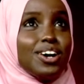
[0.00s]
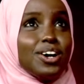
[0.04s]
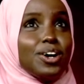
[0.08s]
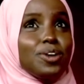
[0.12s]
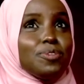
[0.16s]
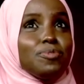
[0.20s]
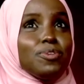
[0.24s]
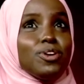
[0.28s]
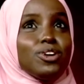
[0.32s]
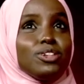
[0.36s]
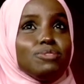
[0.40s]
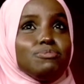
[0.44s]

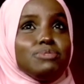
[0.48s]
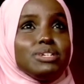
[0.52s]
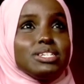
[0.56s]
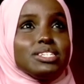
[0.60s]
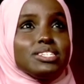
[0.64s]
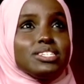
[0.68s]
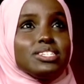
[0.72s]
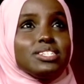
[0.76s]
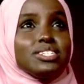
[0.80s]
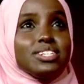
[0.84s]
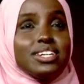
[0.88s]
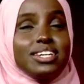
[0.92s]

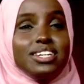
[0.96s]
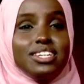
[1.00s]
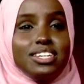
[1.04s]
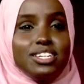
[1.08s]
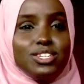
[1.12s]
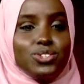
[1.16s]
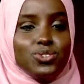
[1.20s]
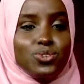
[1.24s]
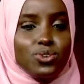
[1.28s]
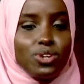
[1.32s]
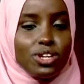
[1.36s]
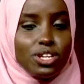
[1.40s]
uh,
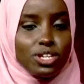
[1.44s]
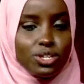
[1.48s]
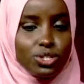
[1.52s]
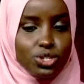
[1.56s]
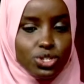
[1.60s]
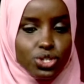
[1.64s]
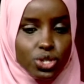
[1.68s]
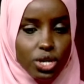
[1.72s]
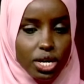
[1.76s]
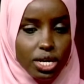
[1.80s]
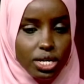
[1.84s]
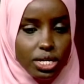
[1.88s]
training
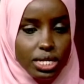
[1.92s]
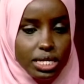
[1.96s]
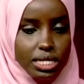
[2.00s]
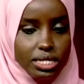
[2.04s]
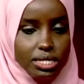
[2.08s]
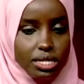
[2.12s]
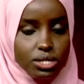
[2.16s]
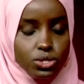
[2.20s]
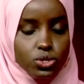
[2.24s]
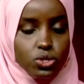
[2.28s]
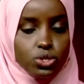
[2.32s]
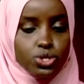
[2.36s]
solution
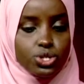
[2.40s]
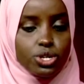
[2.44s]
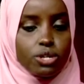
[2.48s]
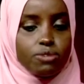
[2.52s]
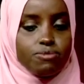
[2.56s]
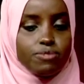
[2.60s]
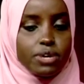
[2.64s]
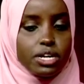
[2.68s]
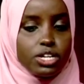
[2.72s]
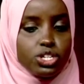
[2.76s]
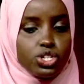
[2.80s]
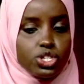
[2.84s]
is a social
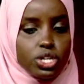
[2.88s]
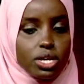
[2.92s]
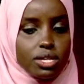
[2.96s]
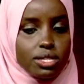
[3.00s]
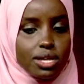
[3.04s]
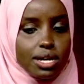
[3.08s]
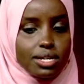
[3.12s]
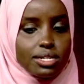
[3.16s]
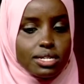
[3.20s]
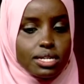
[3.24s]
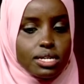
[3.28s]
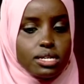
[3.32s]
venture
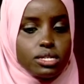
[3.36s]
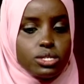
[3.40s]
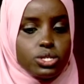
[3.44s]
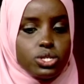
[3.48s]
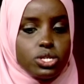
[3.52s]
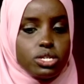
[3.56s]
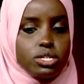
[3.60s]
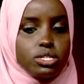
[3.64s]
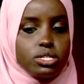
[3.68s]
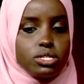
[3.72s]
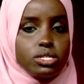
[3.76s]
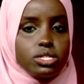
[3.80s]
that is
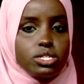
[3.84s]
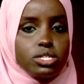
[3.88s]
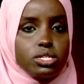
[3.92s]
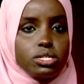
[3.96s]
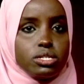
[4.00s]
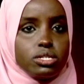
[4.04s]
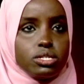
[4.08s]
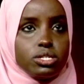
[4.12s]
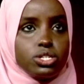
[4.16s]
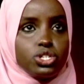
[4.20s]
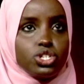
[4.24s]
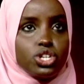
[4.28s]
in
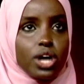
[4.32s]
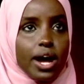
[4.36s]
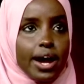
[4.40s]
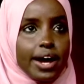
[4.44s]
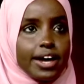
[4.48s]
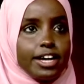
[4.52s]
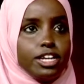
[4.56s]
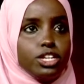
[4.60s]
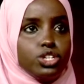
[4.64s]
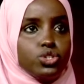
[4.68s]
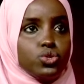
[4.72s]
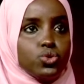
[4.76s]

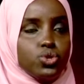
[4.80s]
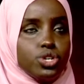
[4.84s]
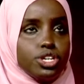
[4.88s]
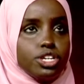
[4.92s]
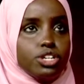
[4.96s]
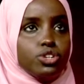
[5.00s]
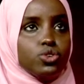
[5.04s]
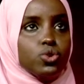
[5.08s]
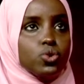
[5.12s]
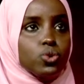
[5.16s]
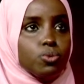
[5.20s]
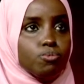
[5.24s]
trying to
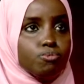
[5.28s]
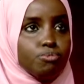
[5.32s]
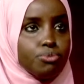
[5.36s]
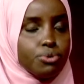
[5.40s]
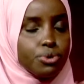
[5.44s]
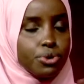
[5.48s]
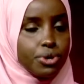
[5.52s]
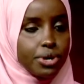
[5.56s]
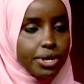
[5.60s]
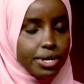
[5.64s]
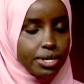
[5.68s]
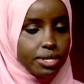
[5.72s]

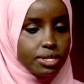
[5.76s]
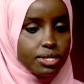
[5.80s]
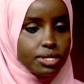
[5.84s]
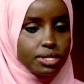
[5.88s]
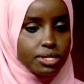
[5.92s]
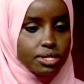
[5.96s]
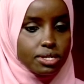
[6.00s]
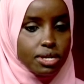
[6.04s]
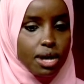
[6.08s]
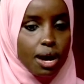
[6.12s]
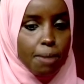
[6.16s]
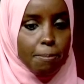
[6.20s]

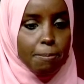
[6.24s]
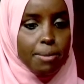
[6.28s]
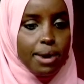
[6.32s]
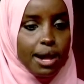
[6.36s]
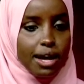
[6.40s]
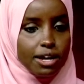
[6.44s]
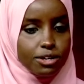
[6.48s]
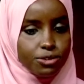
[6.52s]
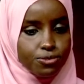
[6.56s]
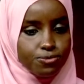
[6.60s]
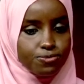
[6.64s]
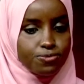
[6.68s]
incorporate a
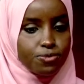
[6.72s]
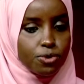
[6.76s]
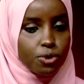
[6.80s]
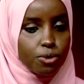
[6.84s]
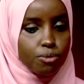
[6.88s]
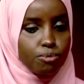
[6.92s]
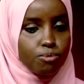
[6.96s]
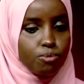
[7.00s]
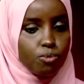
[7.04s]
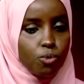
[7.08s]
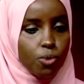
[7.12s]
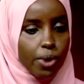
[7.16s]

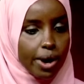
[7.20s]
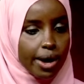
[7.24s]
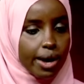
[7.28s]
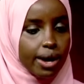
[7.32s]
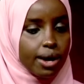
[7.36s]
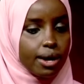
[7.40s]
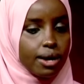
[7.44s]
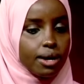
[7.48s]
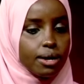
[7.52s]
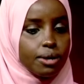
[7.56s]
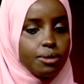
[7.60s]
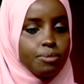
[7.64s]
platform
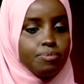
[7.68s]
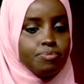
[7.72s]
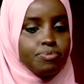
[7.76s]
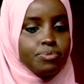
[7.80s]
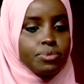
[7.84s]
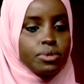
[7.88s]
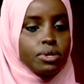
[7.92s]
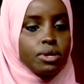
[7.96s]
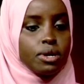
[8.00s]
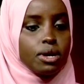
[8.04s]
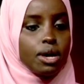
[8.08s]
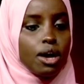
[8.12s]
where
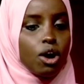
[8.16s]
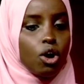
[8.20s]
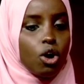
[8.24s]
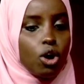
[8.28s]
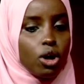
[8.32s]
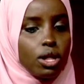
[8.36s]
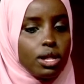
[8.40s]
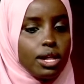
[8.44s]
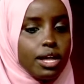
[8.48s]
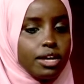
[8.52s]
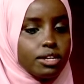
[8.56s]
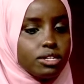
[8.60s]

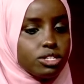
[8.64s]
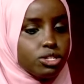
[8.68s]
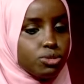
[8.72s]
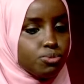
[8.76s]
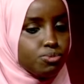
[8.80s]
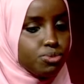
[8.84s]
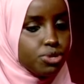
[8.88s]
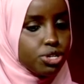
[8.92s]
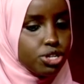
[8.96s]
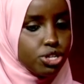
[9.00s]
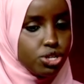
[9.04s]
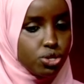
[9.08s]
all
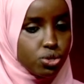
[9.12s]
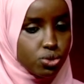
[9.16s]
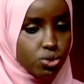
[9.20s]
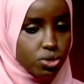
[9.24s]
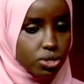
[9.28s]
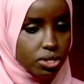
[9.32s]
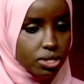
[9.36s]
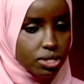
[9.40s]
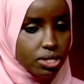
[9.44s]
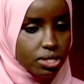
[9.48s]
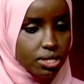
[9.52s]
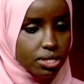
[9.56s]

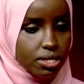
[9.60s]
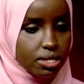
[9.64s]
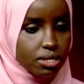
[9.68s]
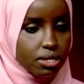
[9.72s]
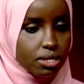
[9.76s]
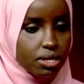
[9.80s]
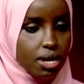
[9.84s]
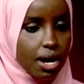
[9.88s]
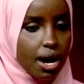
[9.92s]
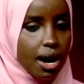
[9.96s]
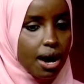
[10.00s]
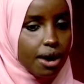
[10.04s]
entrepreneurs
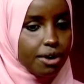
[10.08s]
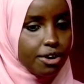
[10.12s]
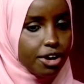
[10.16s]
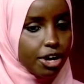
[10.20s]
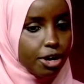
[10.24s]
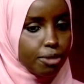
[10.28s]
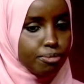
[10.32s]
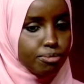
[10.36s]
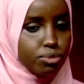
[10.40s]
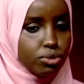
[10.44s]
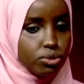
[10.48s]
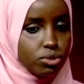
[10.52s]
are
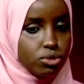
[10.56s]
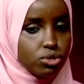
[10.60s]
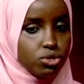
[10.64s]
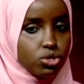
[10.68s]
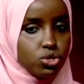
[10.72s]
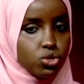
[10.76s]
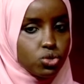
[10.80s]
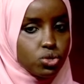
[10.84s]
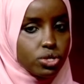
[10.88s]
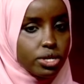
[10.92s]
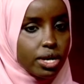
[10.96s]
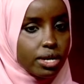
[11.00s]
able
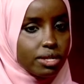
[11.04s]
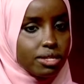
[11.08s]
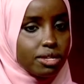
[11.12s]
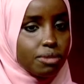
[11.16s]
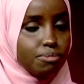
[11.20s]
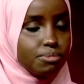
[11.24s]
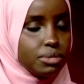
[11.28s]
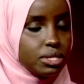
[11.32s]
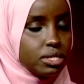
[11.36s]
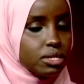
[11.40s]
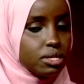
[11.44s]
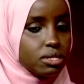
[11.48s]
to get
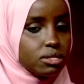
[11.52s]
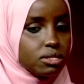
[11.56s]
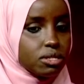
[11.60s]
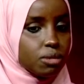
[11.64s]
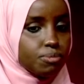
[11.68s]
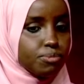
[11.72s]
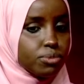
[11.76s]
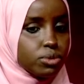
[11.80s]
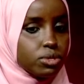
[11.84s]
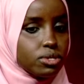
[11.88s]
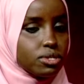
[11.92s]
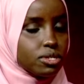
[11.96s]
the business
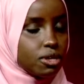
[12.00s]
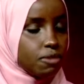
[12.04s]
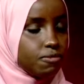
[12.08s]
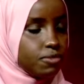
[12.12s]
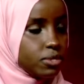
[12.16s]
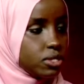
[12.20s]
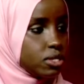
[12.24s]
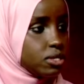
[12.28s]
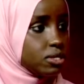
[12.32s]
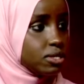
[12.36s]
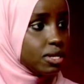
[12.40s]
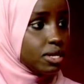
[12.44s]
support
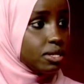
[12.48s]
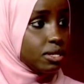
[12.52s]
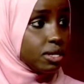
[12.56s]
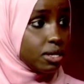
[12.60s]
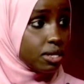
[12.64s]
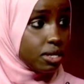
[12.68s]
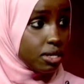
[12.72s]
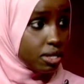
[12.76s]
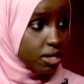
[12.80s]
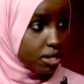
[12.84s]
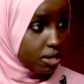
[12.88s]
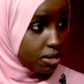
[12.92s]
services that
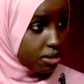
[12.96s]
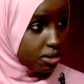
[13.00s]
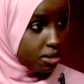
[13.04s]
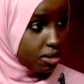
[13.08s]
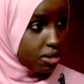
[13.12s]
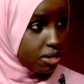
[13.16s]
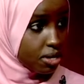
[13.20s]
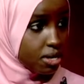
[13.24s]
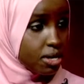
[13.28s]
they need.